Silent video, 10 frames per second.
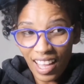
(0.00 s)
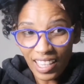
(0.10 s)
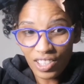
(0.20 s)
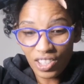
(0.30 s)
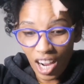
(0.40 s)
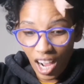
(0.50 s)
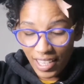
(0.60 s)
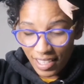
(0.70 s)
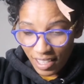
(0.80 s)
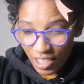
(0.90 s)
I
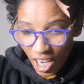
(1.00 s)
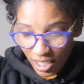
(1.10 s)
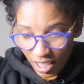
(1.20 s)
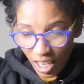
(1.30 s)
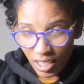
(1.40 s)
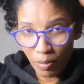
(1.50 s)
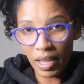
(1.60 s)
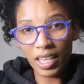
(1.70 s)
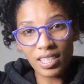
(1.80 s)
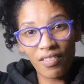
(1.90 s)
just
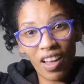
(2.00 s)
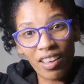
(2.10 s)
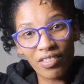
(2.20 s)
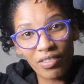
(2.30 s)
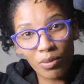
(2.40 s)
barely survive